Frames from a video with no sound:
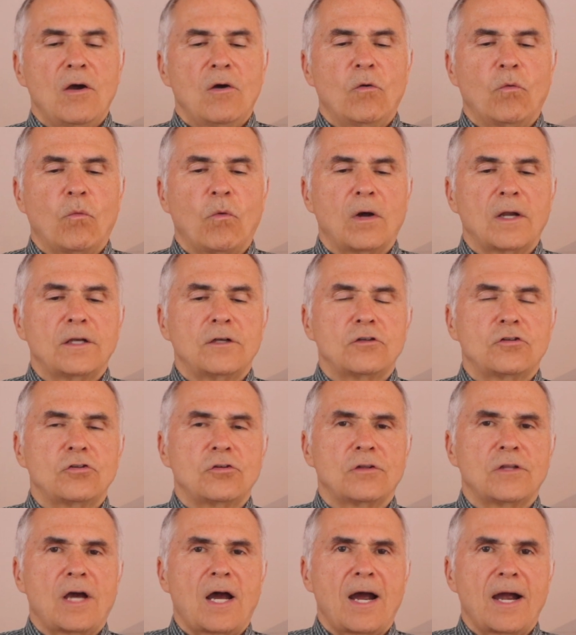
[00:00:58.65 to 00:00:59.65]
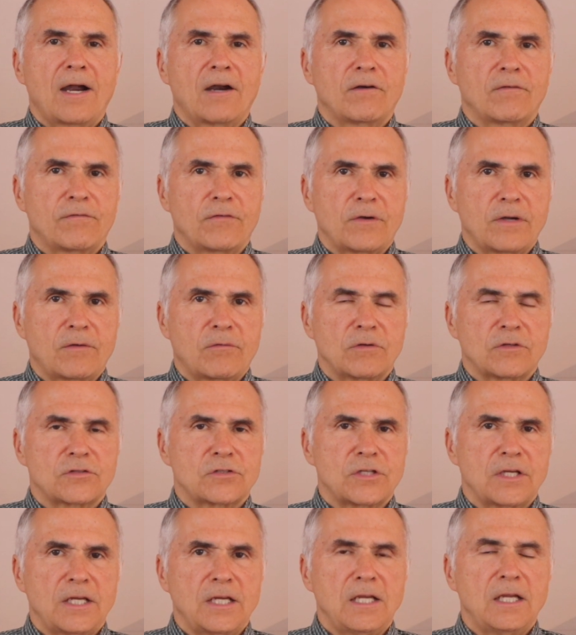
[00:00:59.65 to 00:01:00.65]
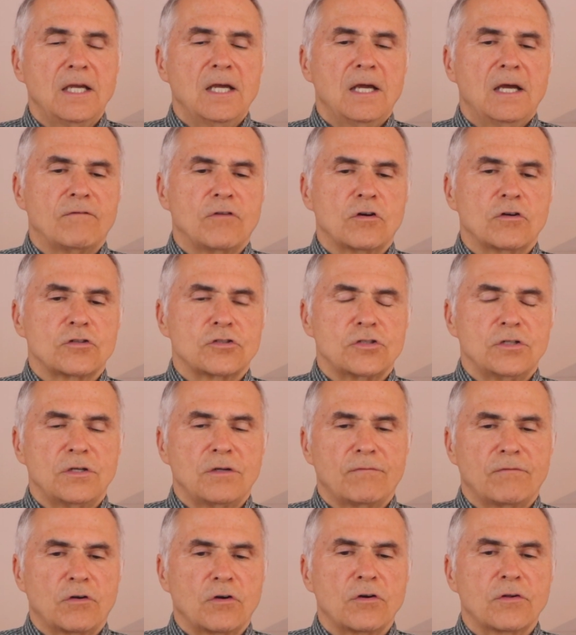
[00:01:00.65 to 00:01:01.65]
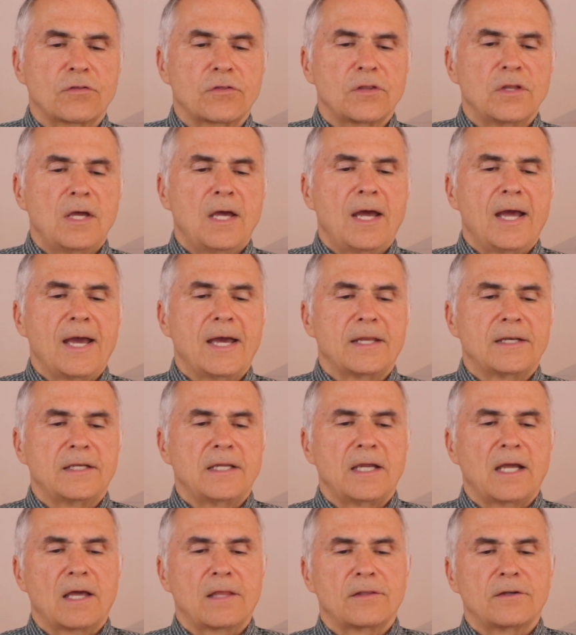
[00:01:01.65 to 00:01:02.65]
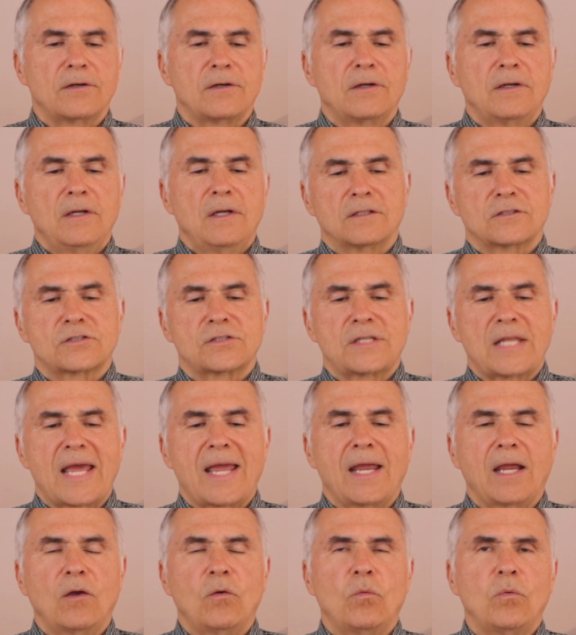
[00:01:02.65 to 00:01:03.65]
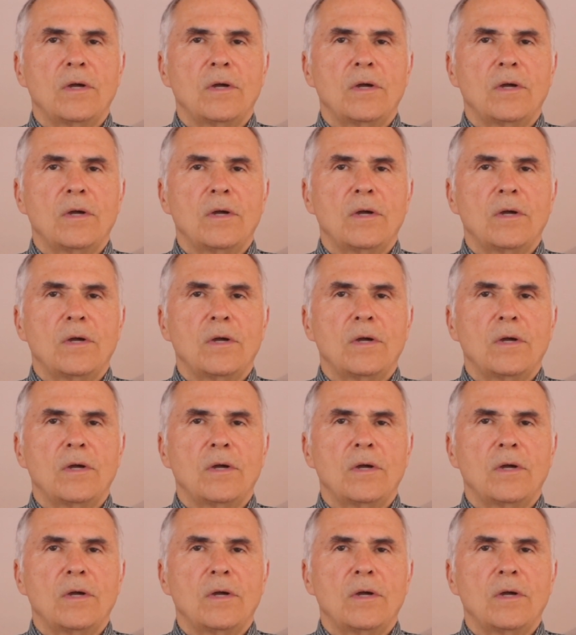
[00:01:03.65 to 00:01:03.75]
one to the higher frequency version of Earth and the other staying